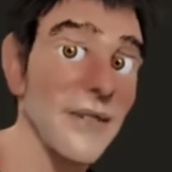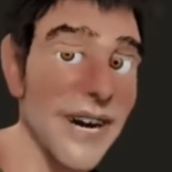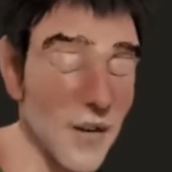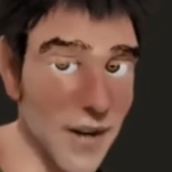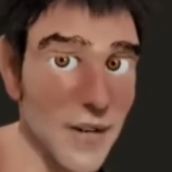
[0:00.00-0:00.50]
the
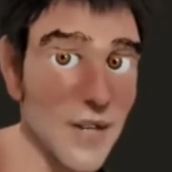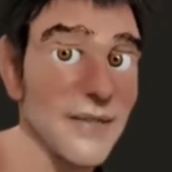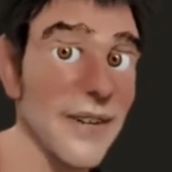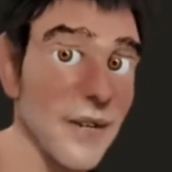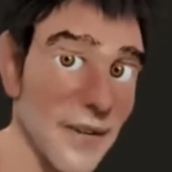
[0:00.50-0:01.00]
Edwardo
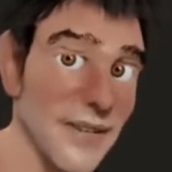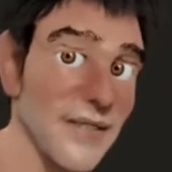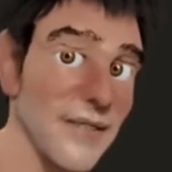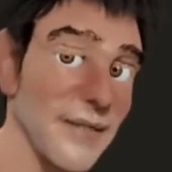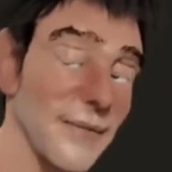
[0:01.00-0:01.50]

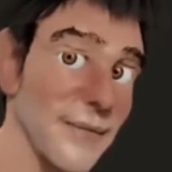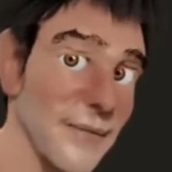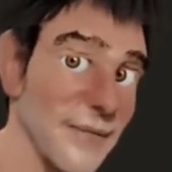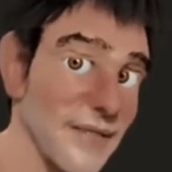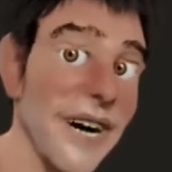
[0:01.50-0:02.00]
Series.
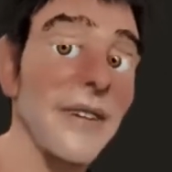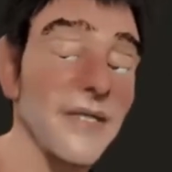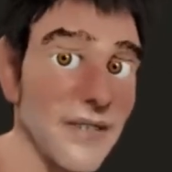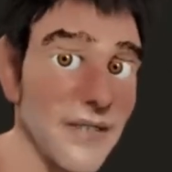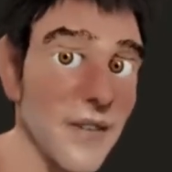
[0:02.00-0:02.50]

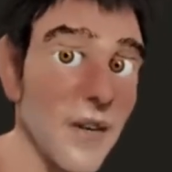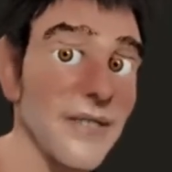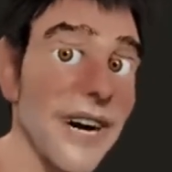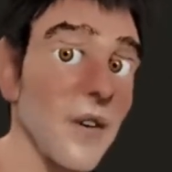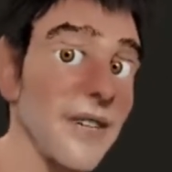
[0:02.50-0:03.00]
Today, we're
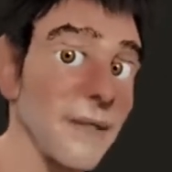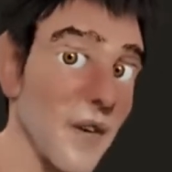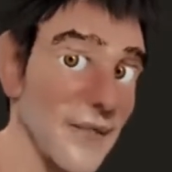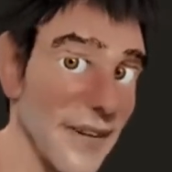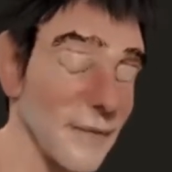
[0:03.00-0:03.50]
now in the book
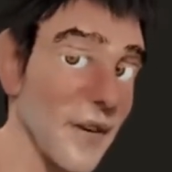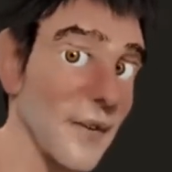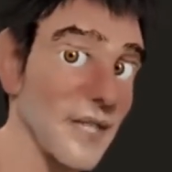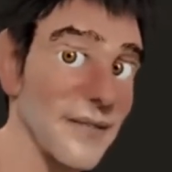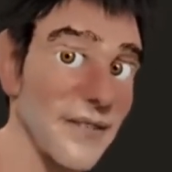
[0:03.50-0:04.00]
of
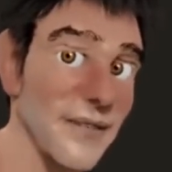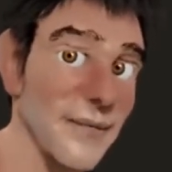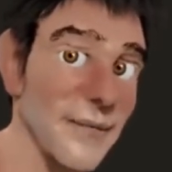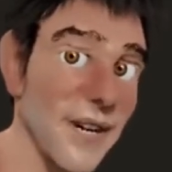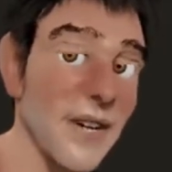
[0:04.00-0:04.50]
Hebrews,
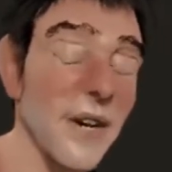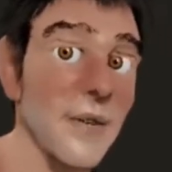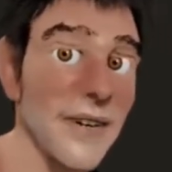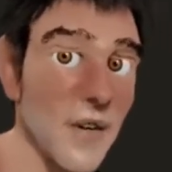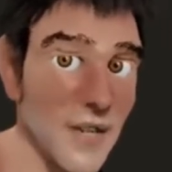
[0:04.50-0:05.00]
another
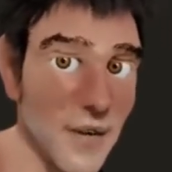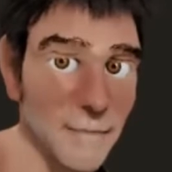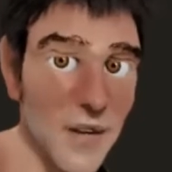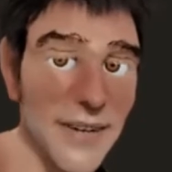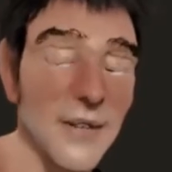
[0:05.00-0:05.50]
go-to
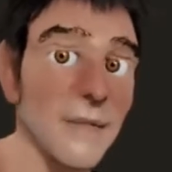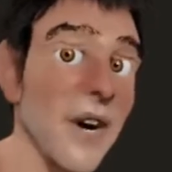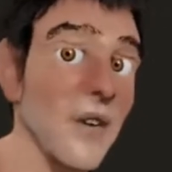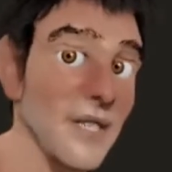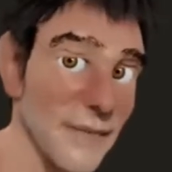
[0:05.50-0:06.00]
book for
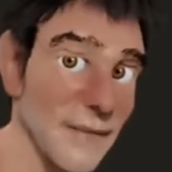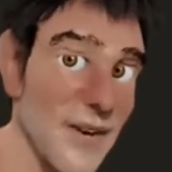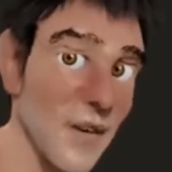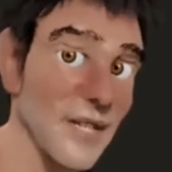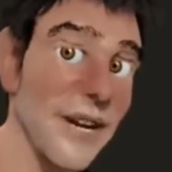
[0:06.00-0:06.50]
most people who
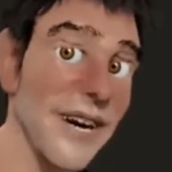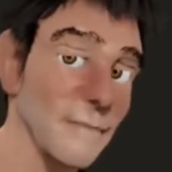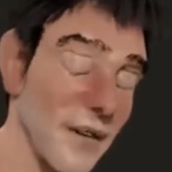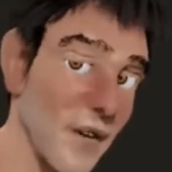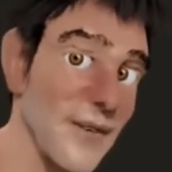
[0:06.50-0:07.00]
try to
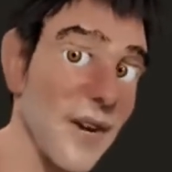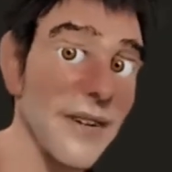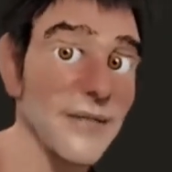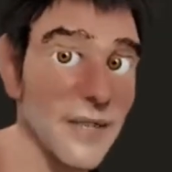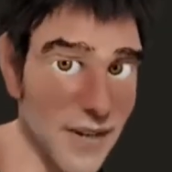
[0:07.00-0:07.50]
prove that the law
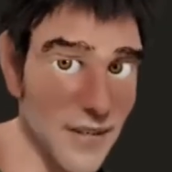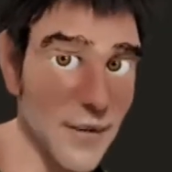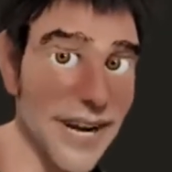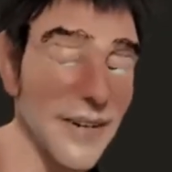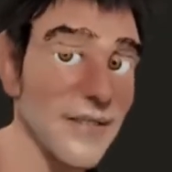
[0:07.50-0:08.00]
is done
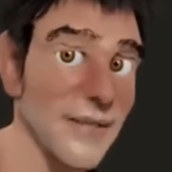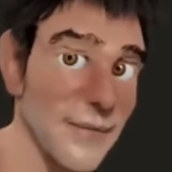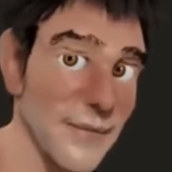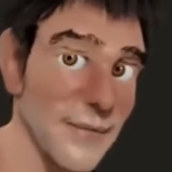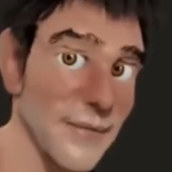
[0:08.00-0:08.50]
away.
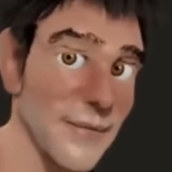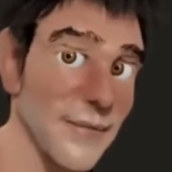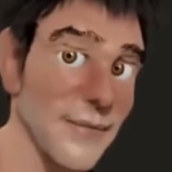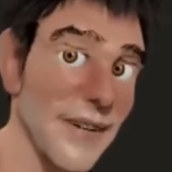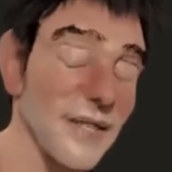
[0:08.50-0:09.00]

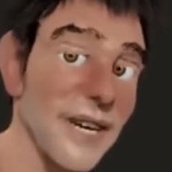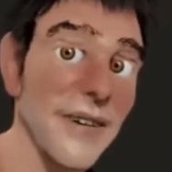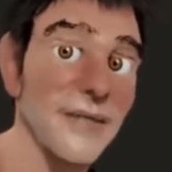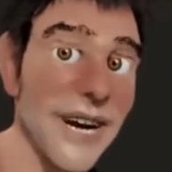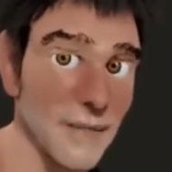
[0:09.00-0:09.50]
In
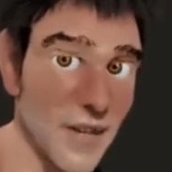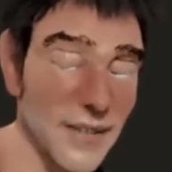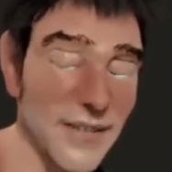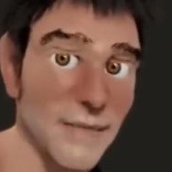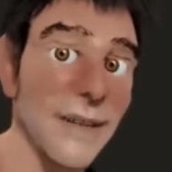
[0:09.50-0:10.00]
today's
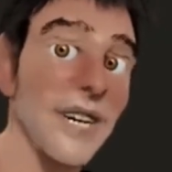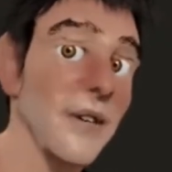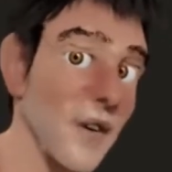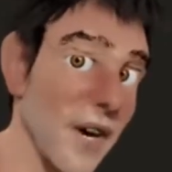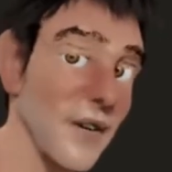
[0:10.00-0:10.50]
episode, Pastor
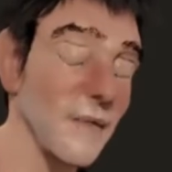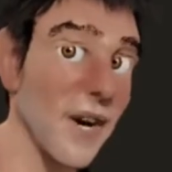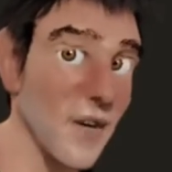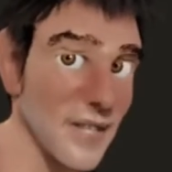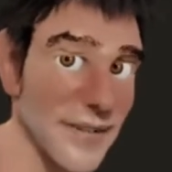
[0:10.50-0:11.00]
Edwardo
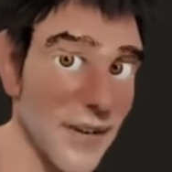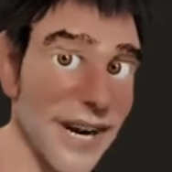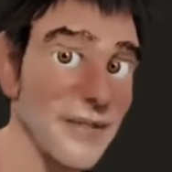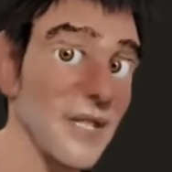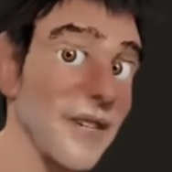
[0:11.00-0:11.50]
poses the
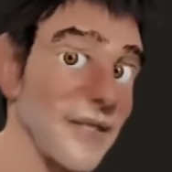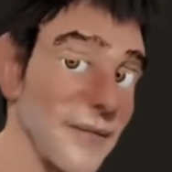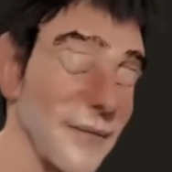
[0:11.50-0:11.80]
question,